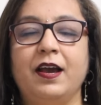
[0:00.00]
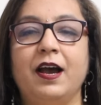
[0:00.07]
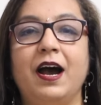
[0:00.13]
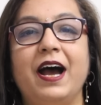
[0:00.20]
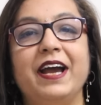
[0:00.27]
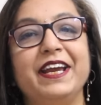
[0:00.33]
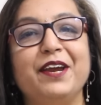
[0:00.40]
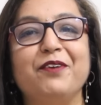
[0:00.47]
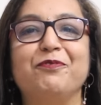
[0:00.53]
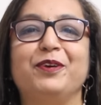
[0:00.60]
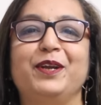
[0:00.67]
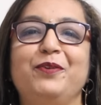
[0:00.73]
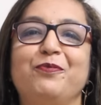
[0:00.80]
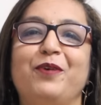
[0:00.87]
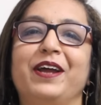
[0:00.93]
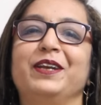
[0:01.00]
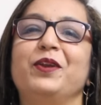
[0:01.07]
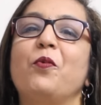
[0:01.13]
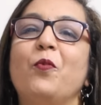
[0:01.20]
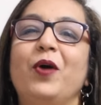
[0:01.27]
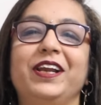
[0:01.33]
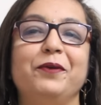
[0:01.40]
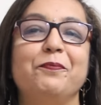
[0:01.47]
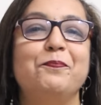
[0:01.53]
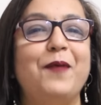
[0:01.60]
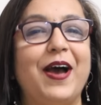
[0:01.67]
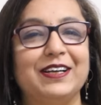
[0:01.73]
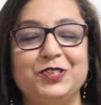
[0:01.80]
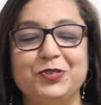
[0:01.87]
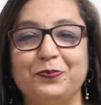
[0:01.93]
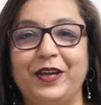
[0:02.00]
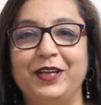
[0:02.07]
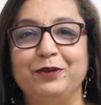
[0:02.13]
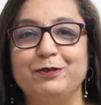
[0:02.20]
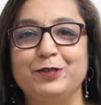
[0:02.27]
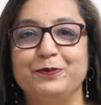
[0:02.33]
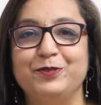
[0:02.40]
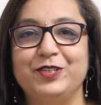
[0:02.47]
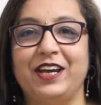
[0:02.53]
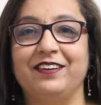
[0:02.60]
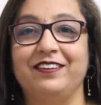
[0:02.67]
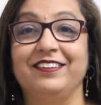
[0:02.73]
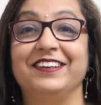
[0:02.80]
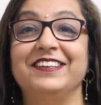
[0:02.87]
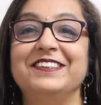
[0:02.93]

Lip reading: Hi everyone, welcome back to my YouTube channel.